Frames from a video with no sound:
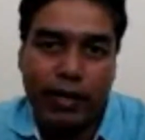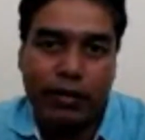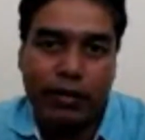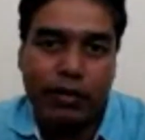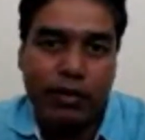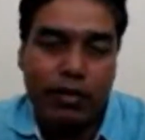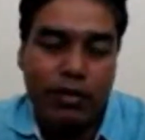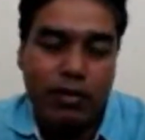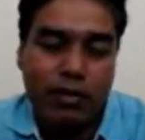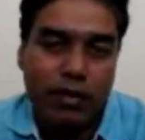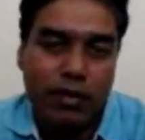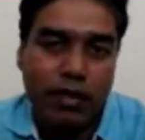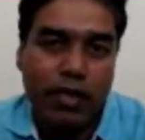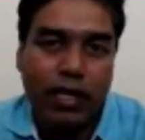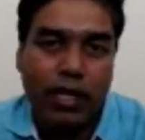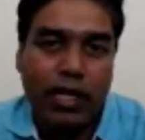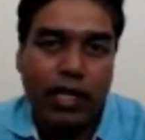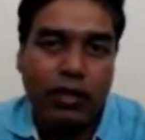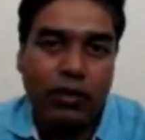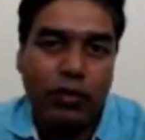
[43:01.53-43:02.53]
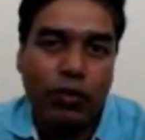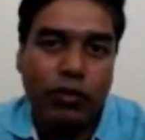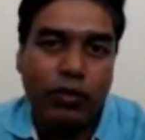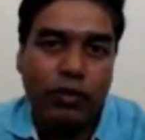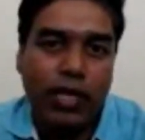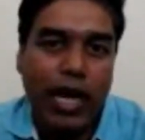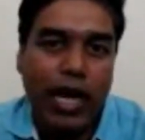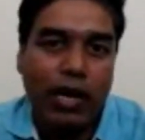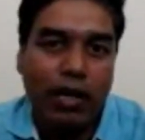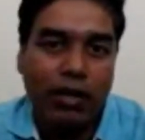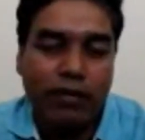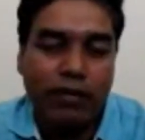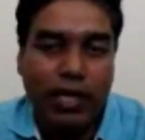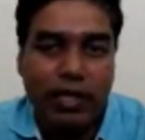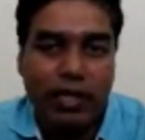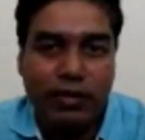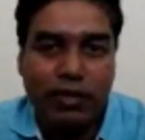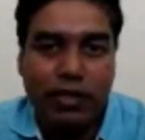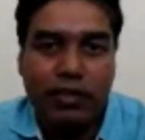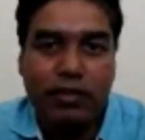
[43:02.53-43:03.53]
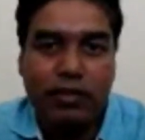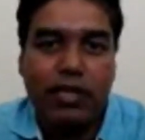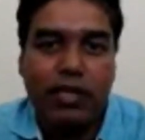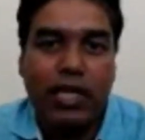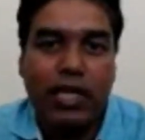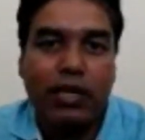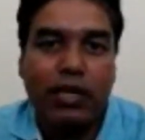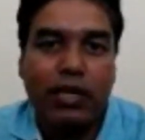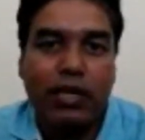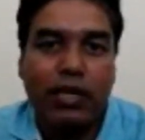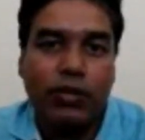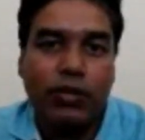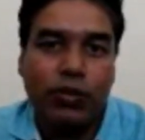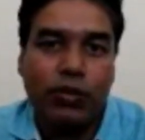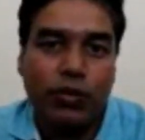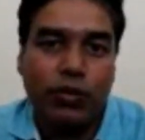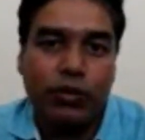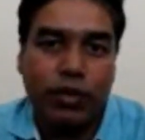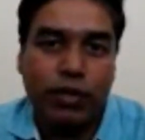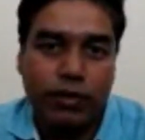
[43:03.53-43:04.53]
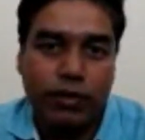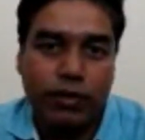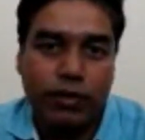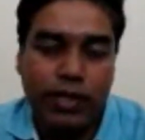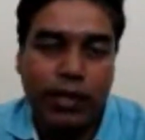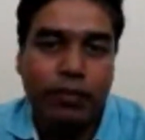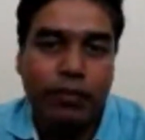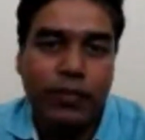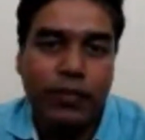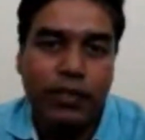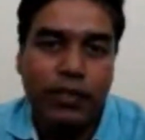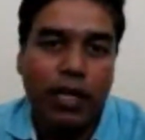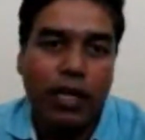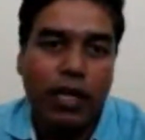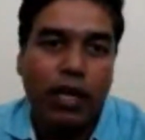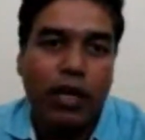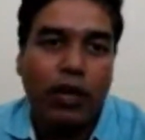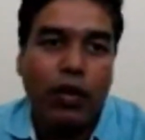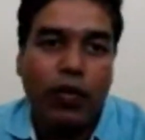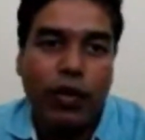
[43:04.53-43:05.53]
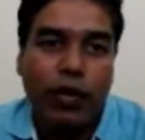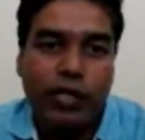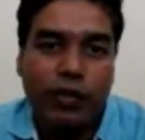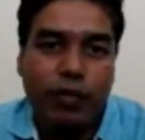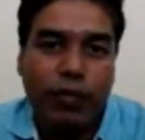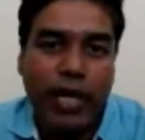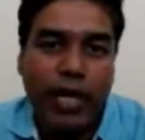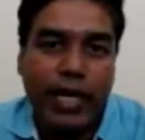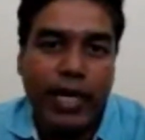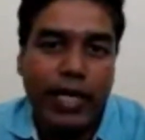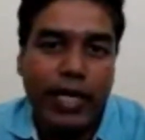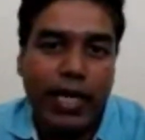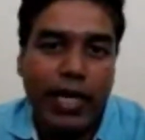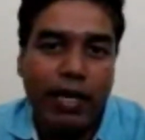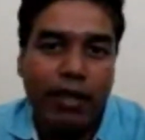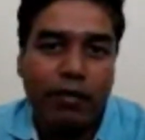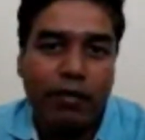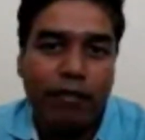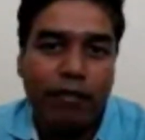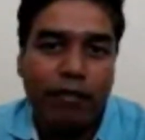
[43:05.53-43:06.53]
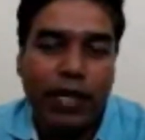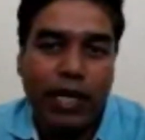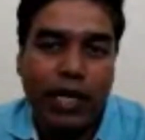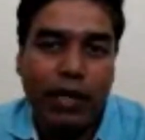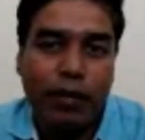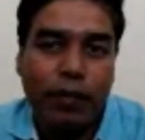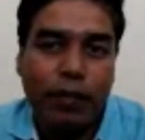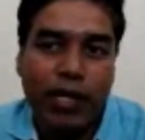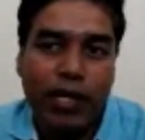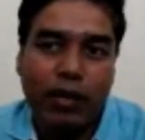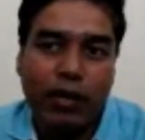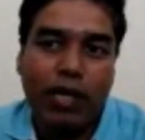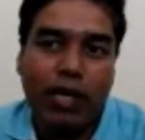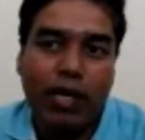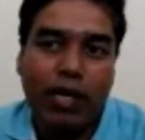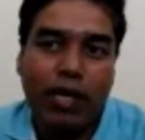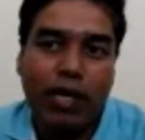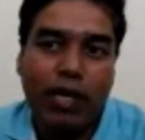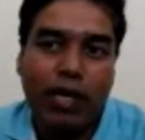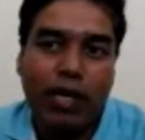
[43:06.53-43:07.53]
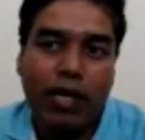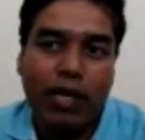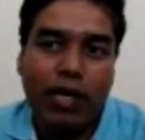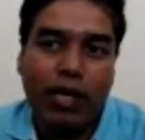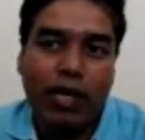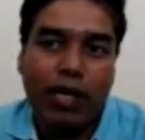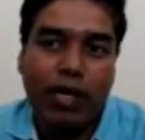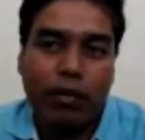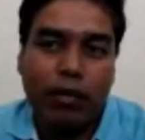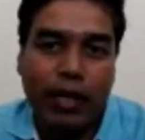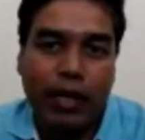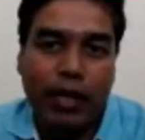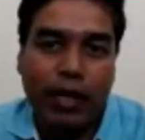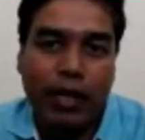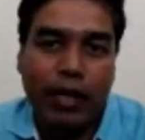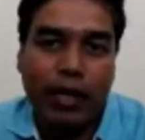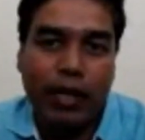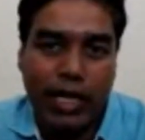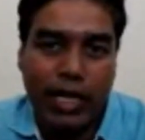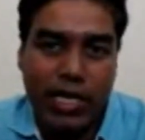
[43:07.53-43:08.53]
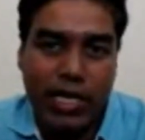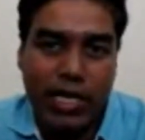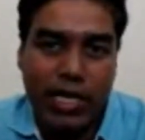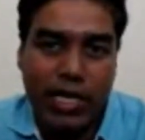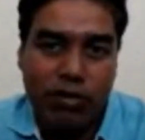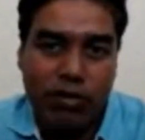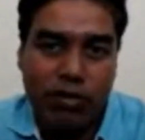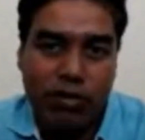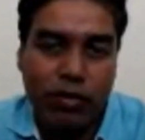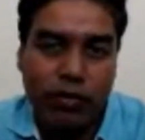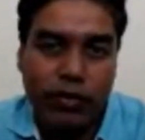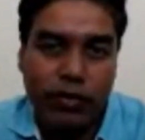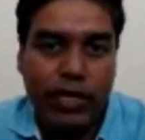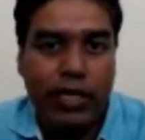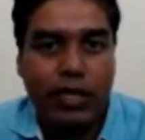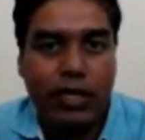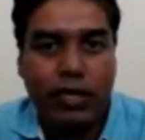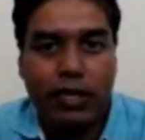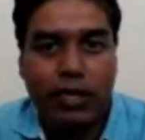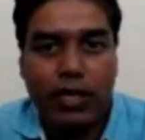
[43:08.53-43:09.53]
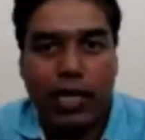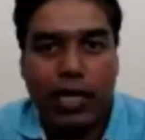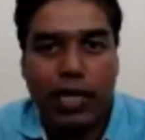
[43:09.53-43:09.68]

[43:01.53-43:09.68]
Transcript: then we choose sims which might have a particular pattern etched onto it at different directions, right?